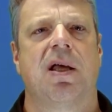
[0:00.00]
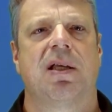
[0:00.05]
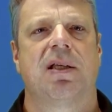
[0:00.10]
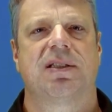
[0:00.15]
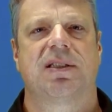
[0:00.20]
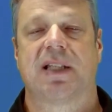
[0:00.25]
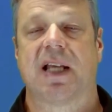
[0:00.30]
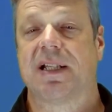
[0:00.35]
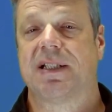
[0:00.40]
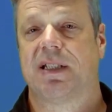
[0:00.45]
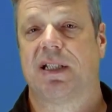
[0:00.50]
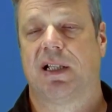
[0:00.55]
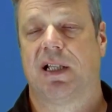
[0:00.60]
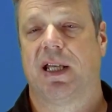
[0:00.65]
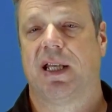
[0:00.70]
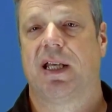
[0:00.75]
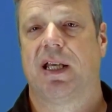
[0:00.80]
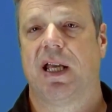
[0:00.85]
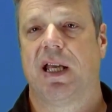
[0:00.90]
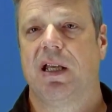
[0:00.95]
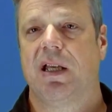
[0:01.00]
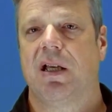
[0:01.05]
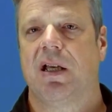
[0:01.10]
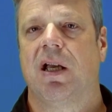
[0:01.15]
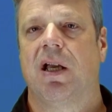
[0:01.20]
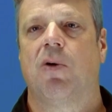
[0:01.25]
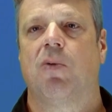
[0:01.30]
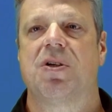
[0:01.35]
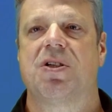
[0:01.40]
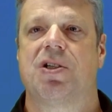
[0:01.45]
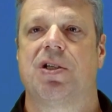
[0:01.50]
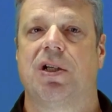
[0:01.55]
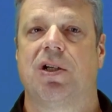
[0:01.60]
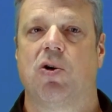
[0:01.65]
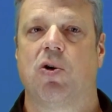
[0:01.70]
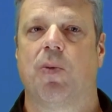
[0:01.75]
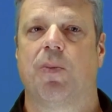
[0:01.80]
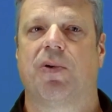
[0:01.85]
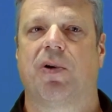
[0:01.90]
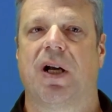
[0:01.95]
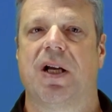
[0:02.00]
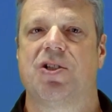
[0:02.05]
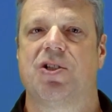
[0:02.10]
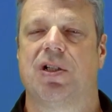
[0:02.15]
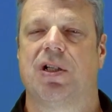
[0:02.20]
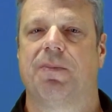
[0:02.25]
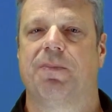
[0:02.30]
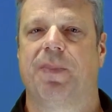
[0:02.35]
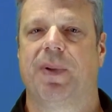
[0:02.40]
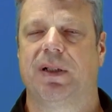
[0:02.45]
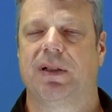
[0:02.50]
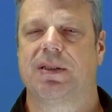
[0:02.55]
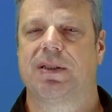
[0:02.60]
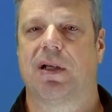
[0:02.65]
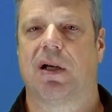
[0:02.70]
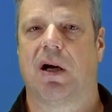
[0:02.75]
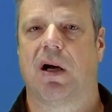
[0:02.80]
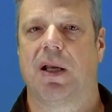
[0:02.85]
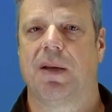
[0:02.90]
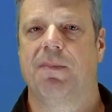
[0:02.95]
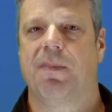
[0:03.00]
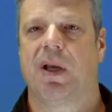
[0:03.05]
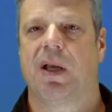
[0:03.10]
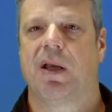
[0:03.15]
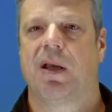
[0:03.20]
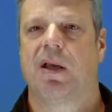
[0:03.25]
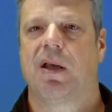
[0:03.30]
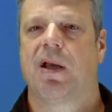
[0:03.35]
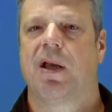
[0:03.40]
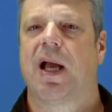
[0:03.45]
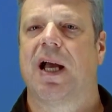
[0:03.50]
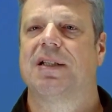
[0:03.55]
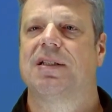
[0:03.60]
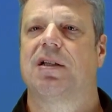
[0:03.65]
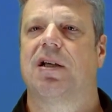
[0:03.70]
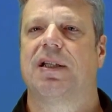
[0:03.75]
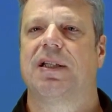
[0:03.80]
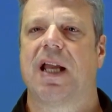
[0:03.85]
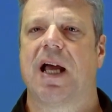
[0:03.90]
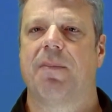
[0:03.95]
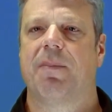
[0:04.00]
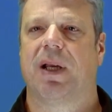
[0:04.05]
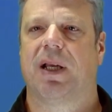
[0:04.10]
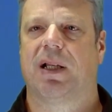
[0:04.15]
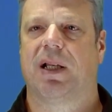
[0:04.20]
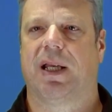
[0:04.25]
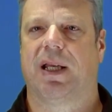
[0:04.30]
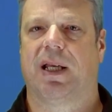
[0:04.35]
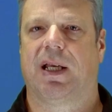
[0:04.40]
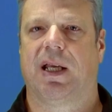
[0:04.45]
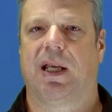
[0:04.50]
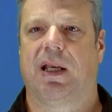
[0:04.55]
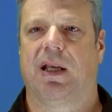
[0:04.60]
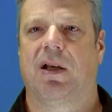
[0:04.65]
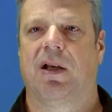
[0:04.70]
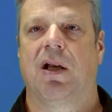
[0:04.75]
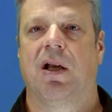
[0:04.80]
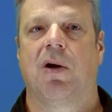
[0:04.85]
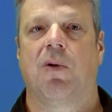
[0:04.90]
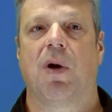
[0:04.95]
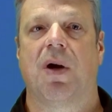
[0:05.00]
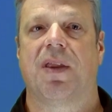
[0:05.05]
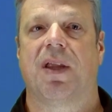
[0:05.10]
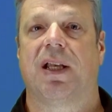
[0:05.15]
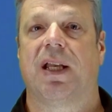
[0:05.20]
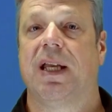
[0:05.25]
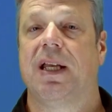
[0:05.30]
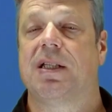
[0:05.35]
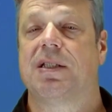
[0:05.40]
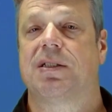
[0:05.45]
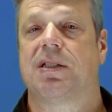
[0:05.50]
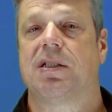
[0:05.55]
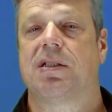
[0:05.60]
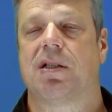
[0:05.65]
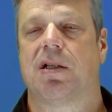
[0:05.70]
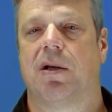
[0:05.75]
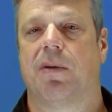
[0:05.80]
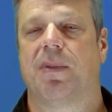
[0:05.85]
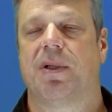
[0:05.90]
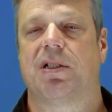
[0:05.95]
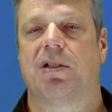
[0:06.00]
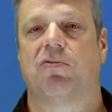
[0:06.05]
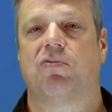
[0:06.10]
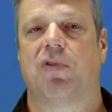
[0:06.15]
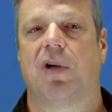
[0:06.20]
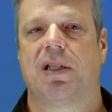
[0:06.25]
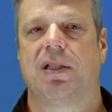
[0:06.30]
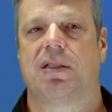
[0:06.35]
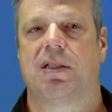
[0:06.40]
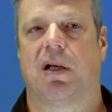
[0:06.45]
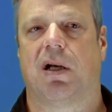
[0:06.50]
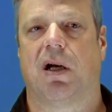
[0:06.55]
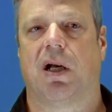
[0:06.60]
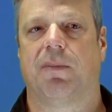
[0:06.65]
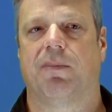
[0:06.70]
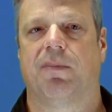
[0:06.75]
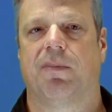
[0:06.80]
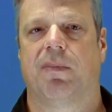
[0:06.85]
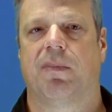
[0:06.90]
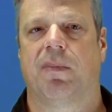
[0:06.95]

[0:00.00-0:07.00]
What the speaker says: static linking, which is incorporation at build time, and dynamic linking, where the link is determined at runtime.